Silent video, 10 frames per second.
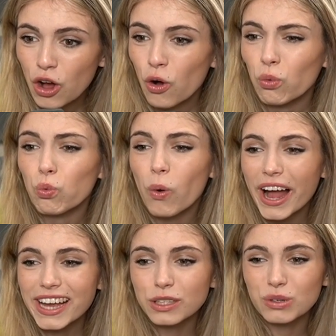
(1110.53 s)

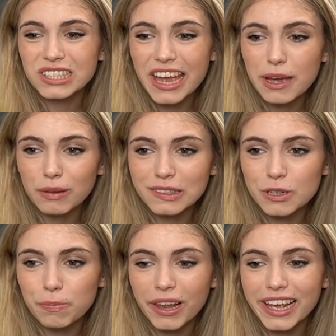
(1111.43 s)
white was able to
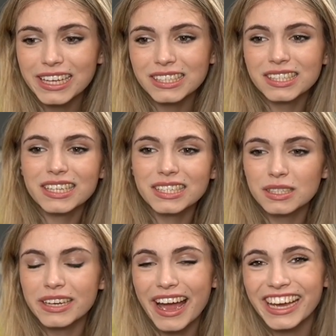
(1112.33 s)
place this
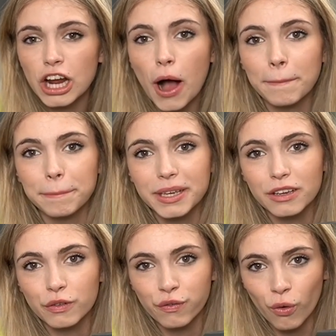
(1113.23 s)
knight on
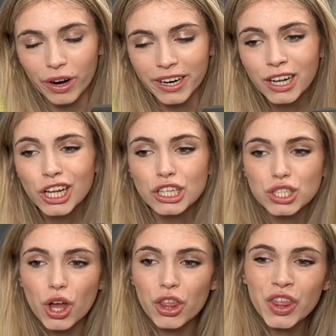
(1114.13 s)
b4.
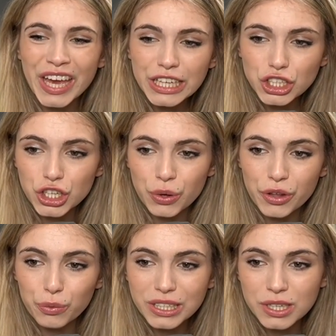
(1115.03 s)
So the issue, the
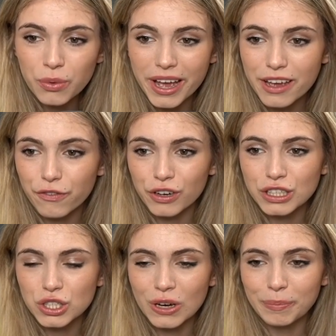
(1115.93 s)
reason why a4 is
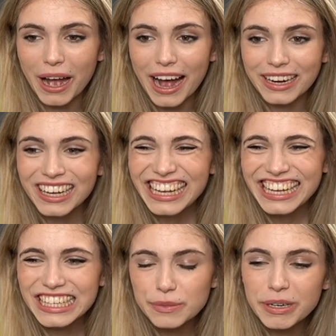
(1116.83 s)
so bad
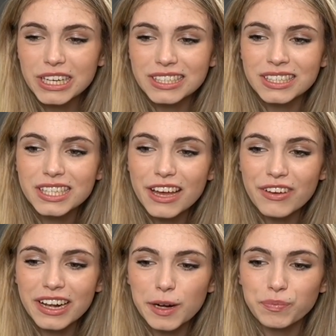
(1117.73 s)
is because it's
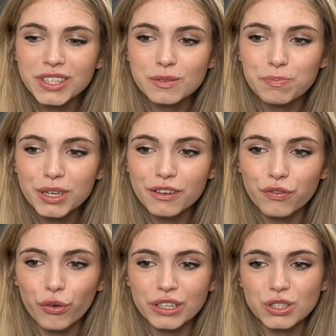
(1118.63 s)
giving up this
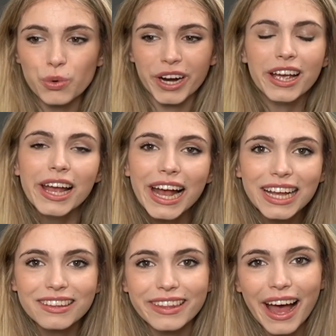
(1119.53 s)
b4 square.
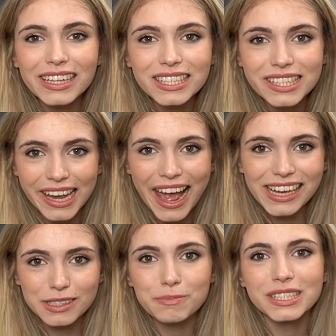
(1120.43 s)
And that
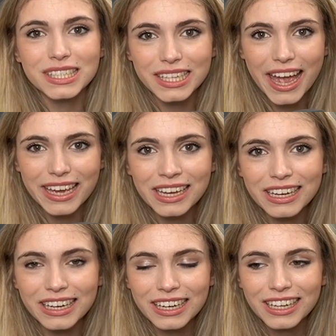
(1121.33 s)
slight
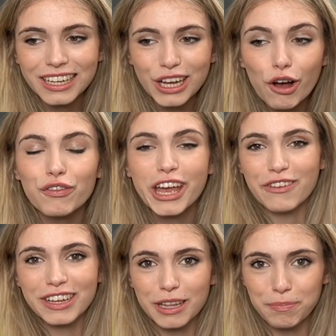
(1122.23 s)
mistake of
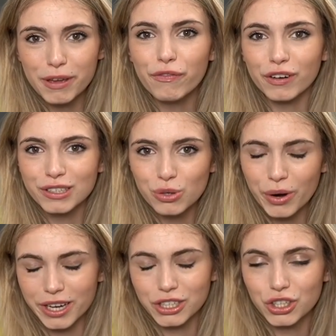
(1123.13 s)
giving the b4
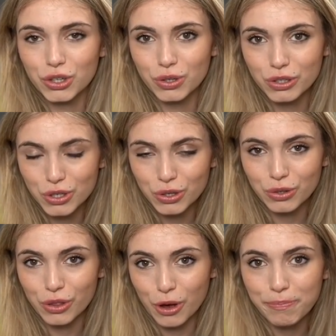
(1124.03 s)
square
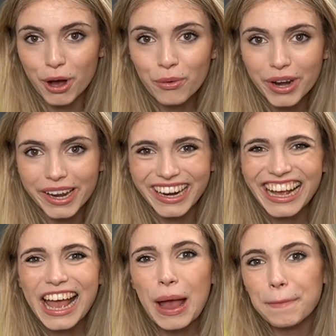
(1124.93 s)
to the opponent
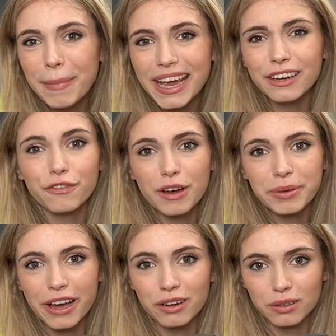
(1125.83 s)
made
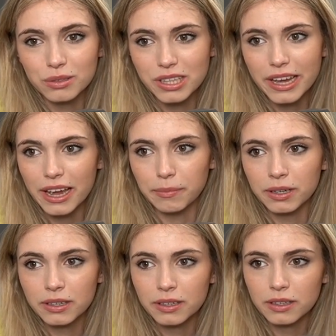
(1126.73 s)
Fabiano lose the game.
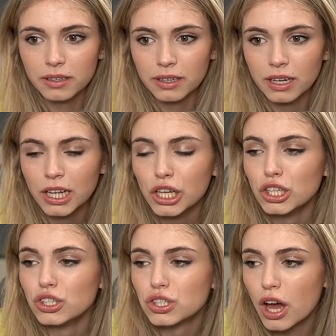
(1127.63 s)

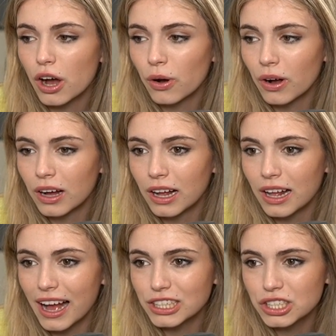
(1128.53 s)
So
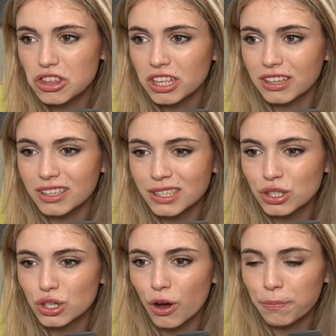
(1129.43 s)
I just think that this is
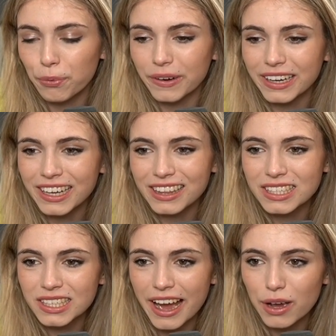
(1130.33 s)
so pretty.
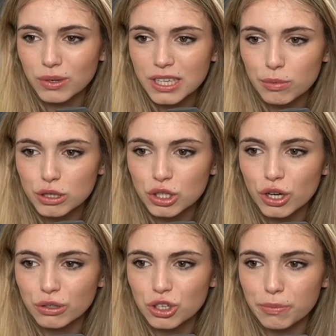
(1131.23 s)
This knight was able to
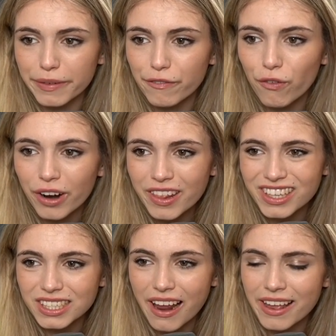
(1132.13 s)
go to b4.
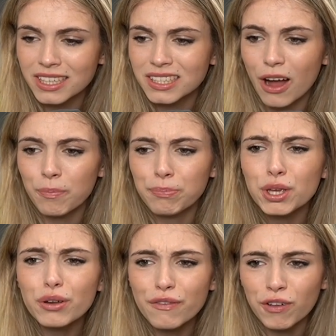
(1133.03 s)
This knight is now
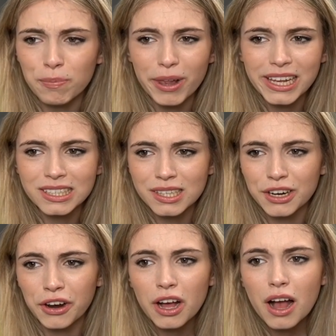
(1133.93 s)
beautiful placed
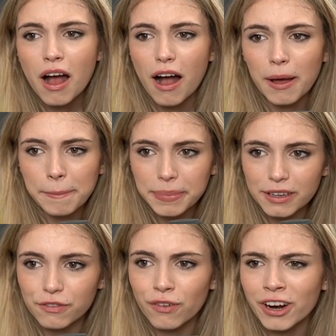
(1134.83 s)
here on
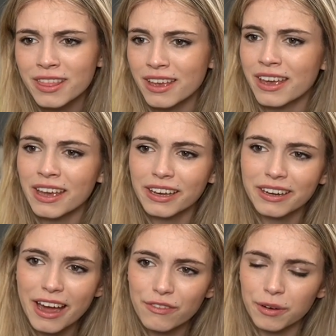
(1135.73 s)
b4. The king can
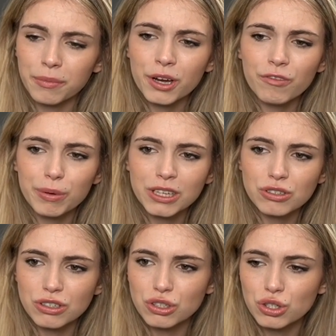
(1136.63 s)
never move because
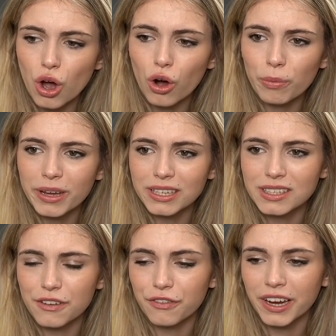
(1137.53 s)
there are so many
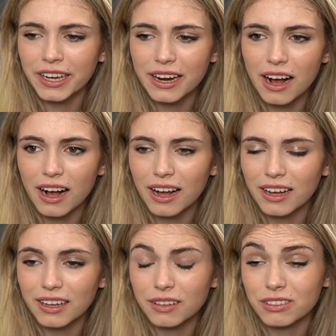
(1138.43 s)
different
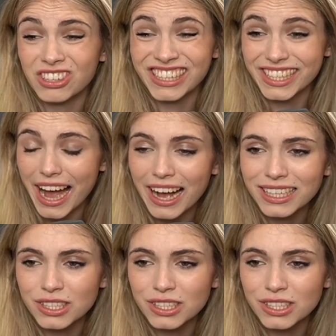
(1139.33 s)
attacks